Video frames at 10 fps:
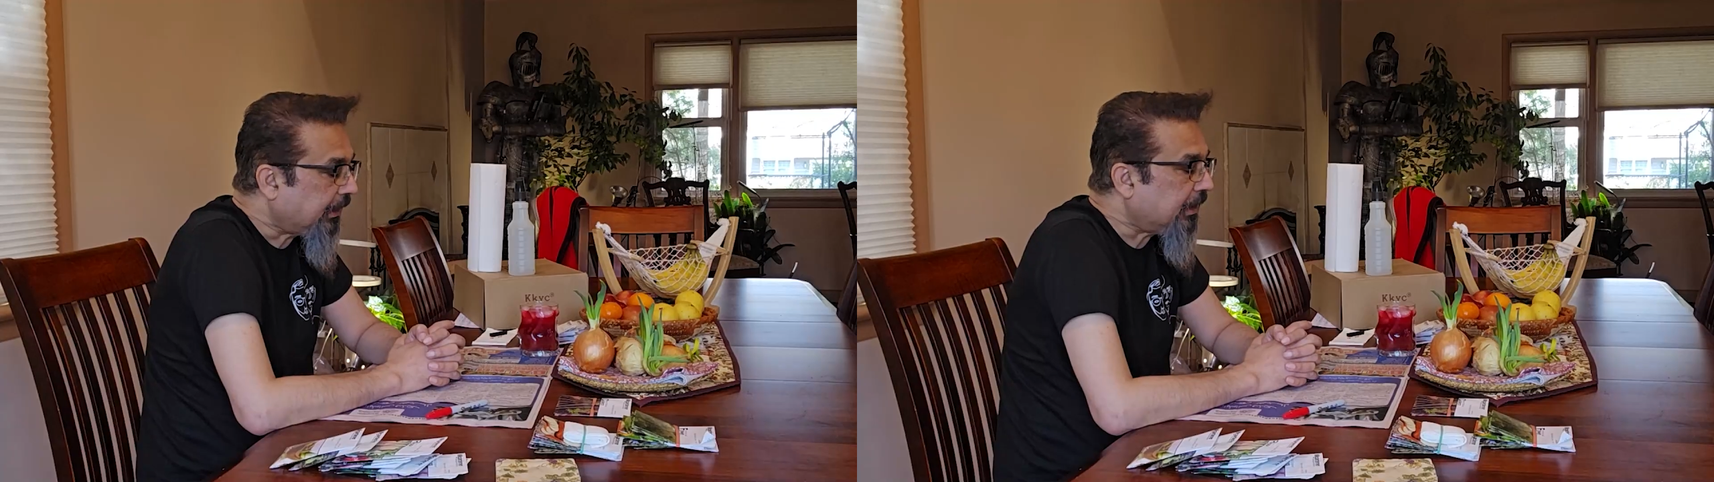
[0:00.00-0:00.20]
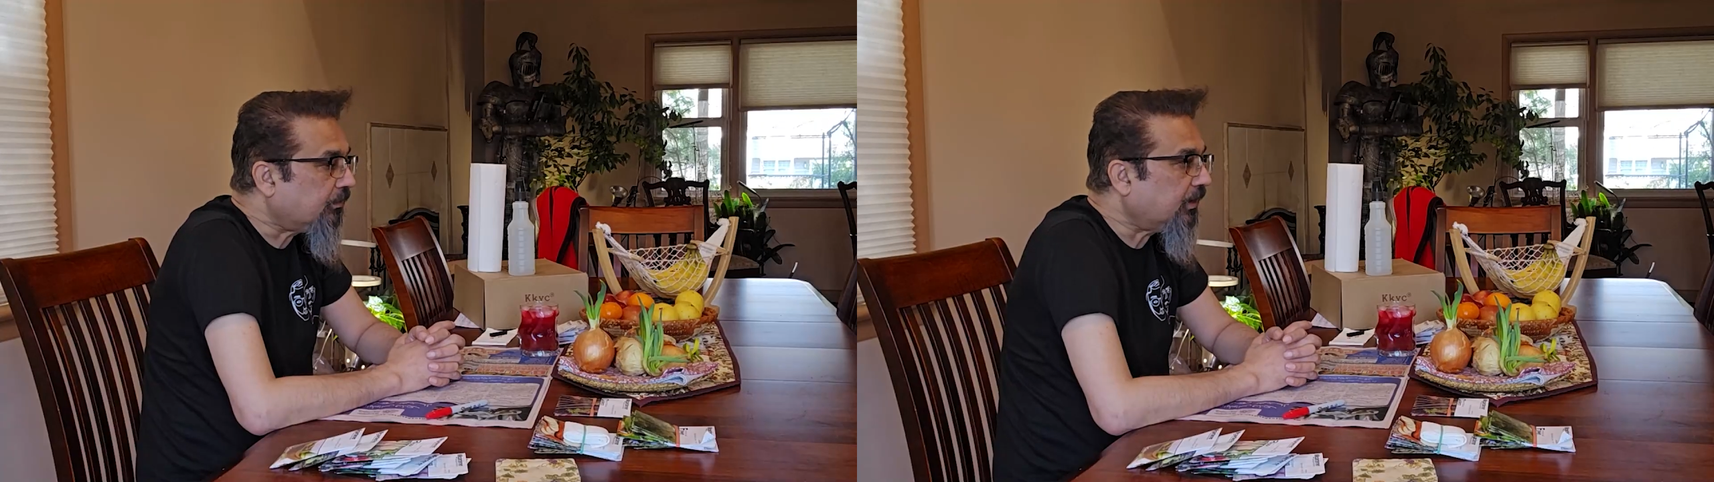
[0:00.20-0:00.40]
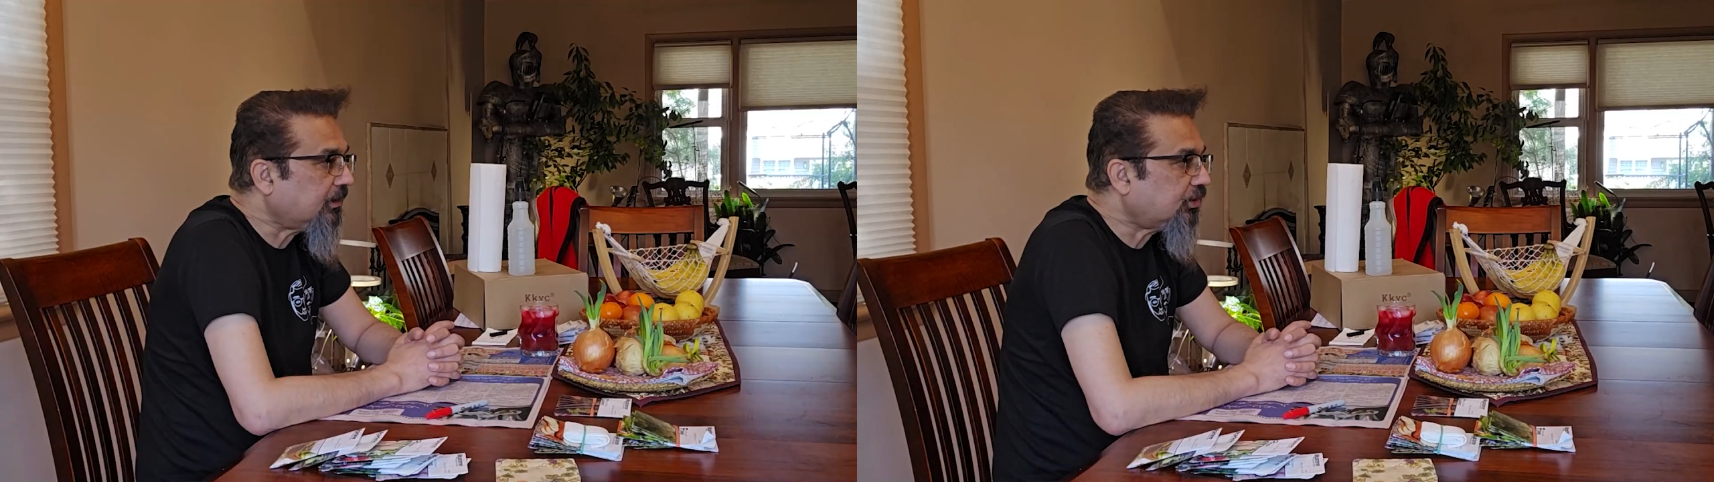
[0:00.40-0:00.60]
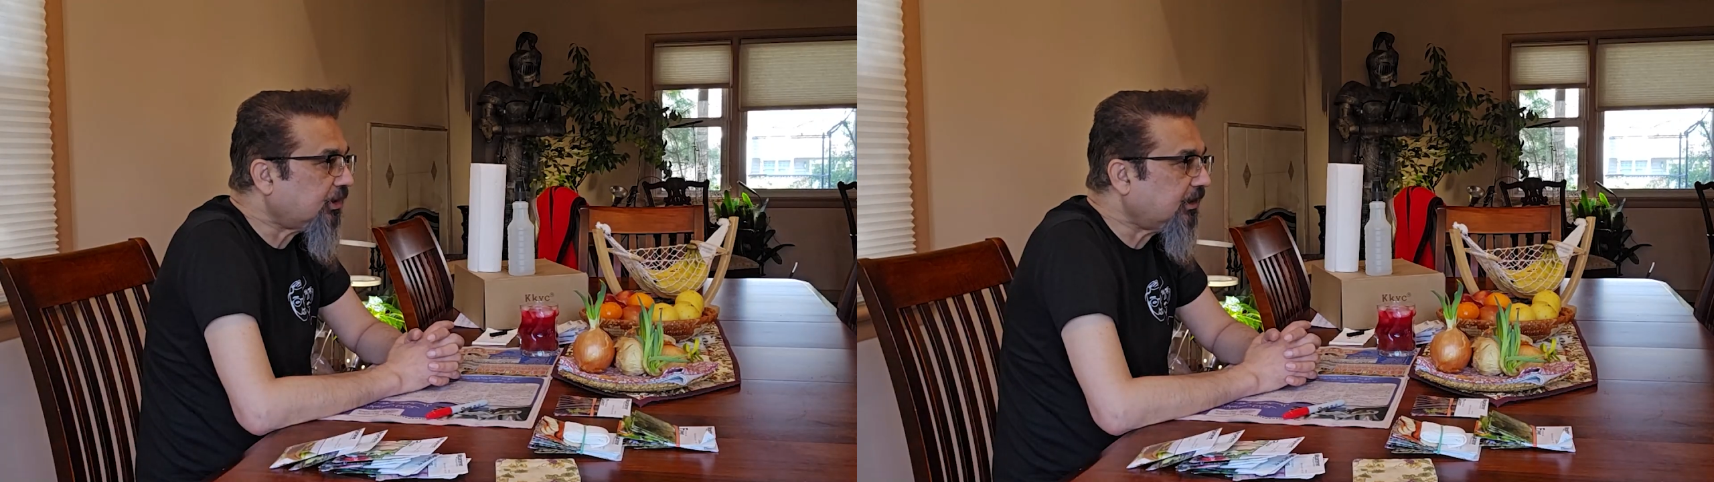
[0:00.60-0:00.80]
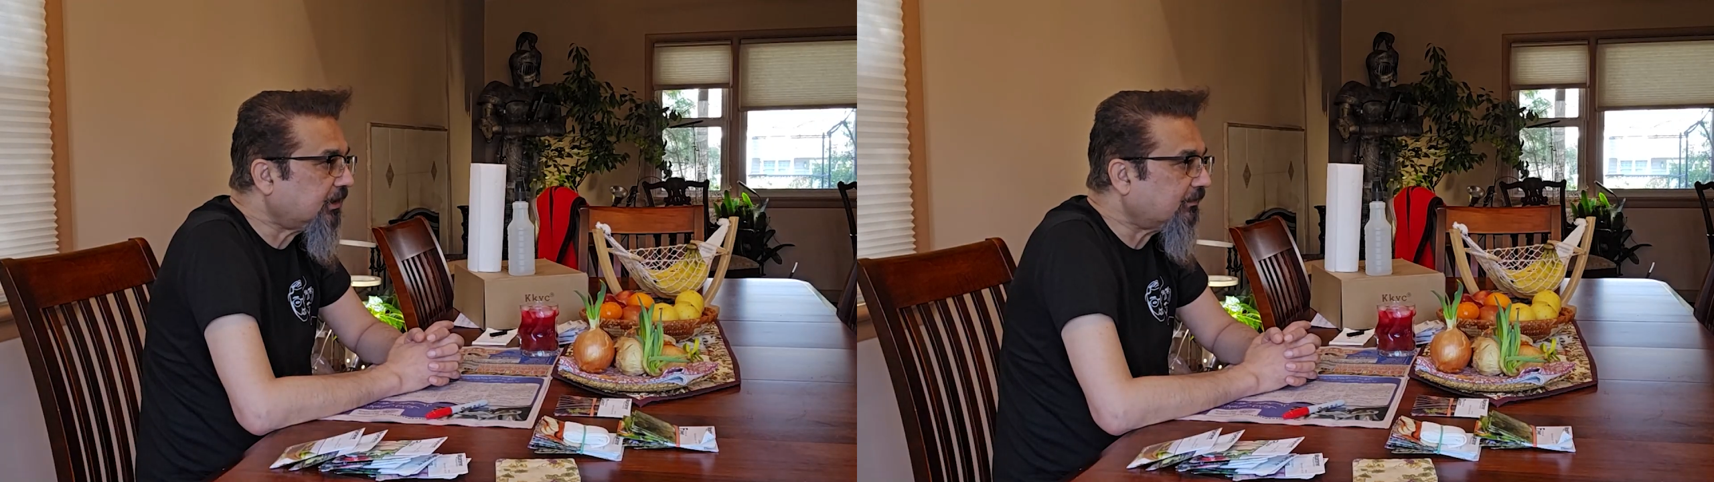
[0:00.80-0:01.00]

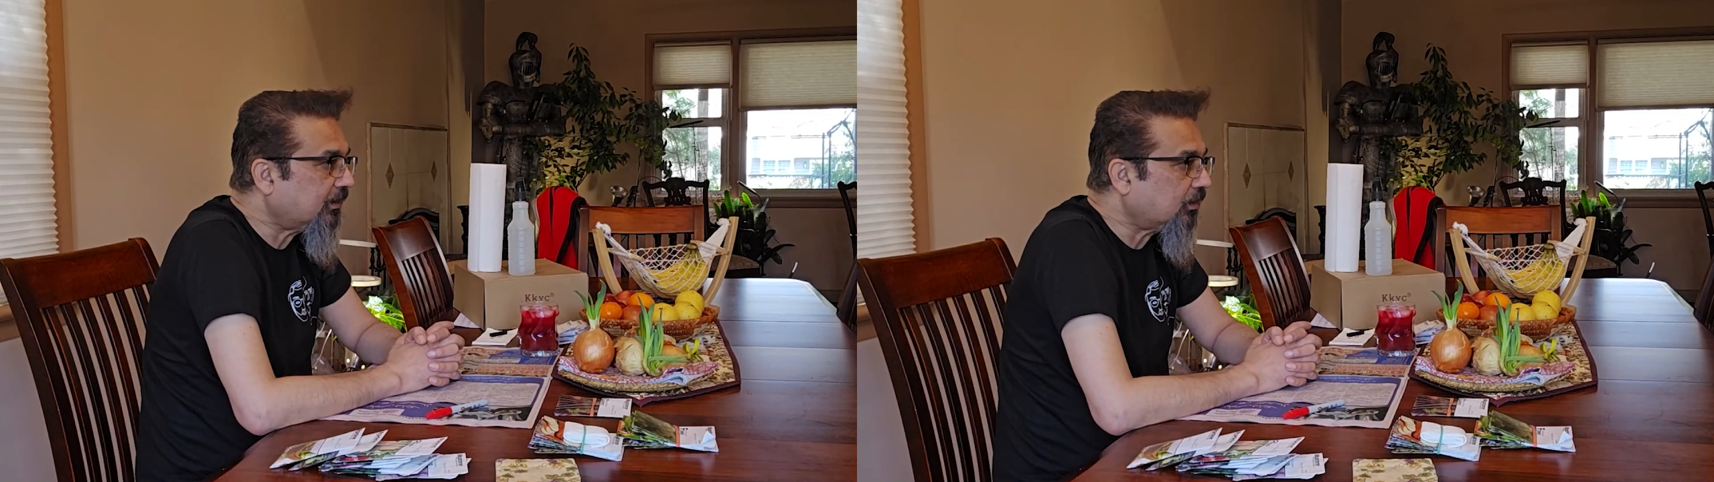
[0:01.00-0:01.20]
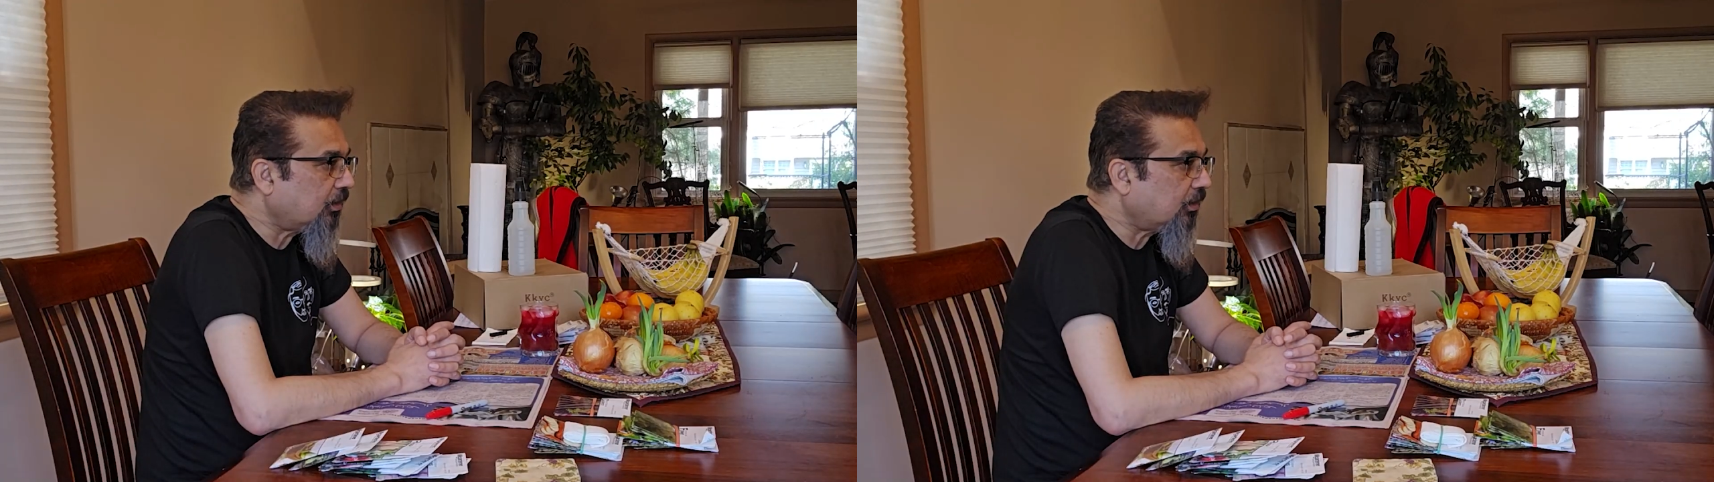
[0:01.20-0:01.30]
eventually they will